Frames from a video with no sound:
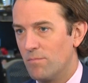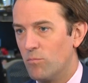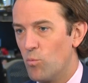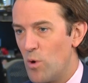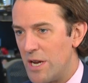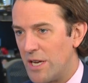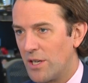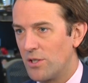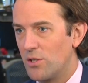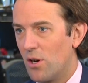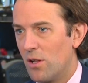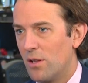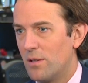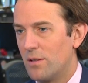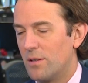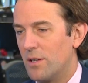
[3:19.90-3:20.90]
weaker
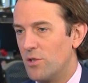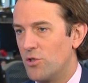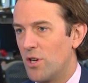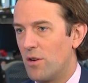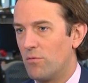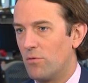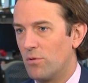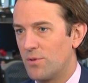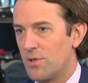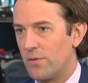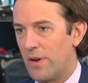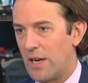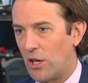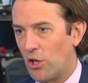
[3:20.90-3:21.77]
dollar and general sort of